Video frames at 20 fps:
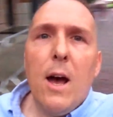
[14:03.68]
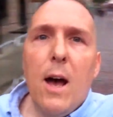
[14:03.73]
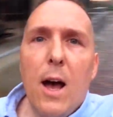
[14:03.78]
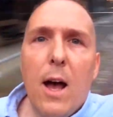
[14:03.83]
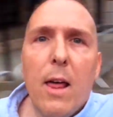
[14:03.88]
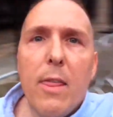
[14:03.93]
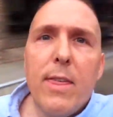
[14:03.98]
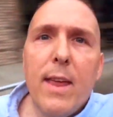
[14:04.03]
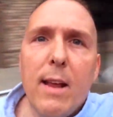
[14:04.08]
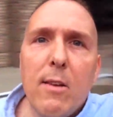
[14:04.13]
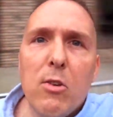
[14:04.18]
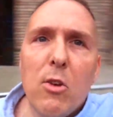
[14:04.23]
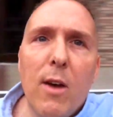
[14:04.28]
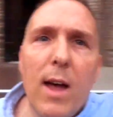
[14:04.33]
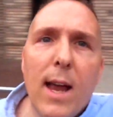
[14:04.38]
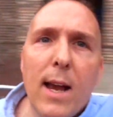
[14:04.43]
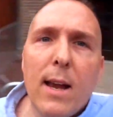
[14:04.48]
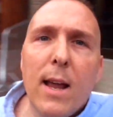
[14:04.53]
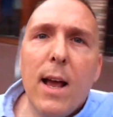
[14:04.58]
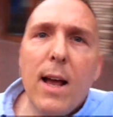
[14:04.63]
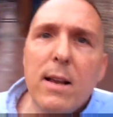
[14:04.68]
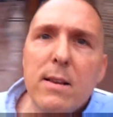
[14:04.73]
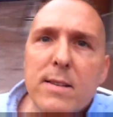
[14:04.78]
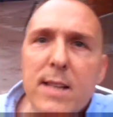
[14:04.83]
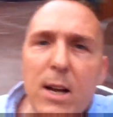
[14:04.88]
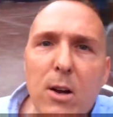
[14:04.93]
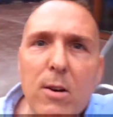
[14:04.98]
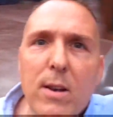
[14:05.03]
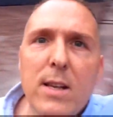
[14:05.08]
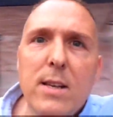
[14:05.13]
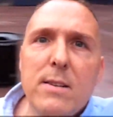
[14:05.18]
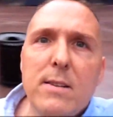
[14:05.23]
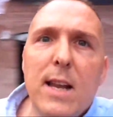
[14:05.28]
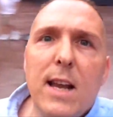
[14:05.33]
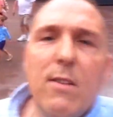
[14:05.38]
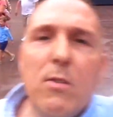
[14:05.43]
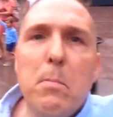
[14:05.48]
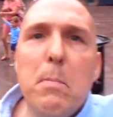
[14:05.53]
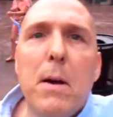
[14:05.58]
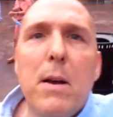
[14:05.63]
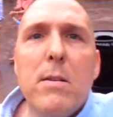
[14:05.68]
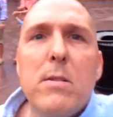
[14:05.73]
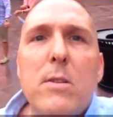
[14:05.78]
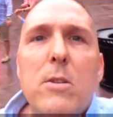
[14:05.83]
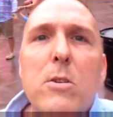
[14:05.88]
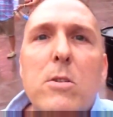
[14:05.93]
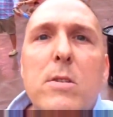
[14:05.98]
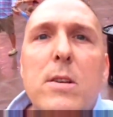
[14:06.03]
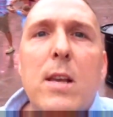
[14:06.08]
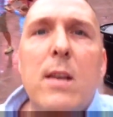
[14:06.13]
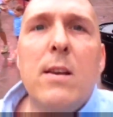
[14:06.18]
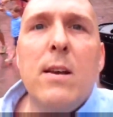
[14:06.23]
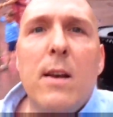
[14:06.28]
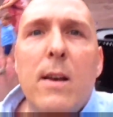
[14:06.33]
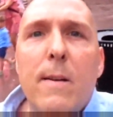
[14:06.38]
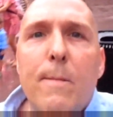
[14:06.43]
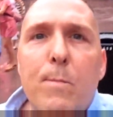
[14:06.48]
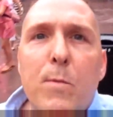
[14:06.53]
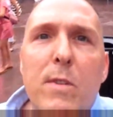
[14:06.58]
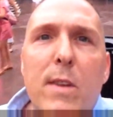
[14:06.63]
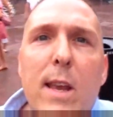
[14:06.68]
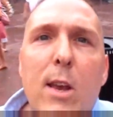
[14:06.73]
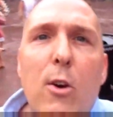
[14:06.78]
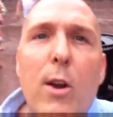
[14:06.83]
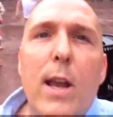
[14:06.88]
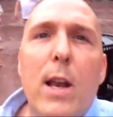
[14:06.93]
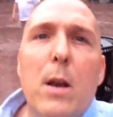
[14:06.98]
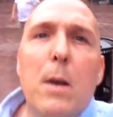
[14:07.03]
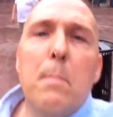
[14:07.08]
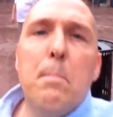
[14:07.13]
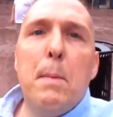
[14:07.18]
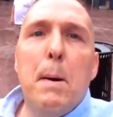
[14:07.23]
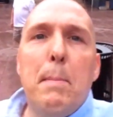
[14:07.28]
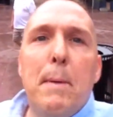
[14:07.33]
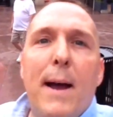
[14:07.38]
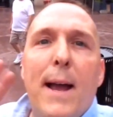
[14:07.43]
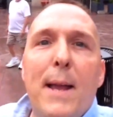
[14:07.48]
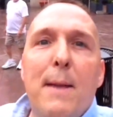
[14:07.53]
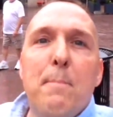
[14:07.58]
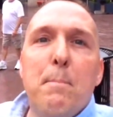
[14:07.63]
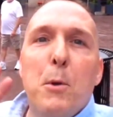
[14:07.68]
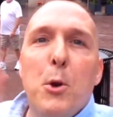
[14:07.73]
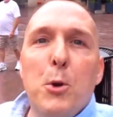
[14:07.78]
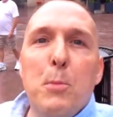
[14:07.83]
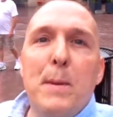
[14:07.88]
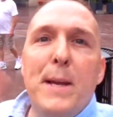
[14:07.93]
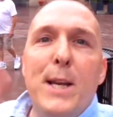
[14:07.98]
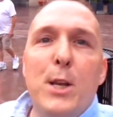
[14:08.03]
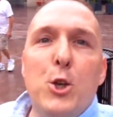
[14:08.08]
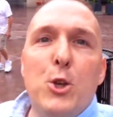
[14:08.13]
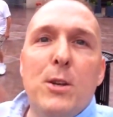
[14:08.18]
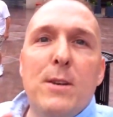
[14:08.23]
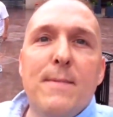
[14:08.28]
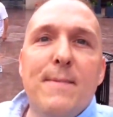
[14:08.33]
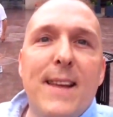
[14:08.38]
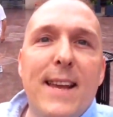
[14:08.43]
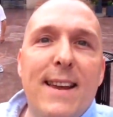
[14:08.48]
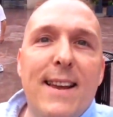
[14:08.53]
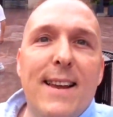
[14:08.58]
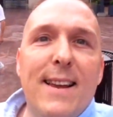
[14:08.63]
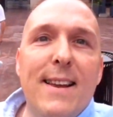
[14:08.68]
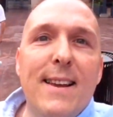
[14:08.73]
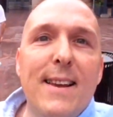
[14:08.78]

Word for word: Uh, thanks a lot, guys. There it is, Dave and Buster's. See you later. Well, folks, Bye time to kick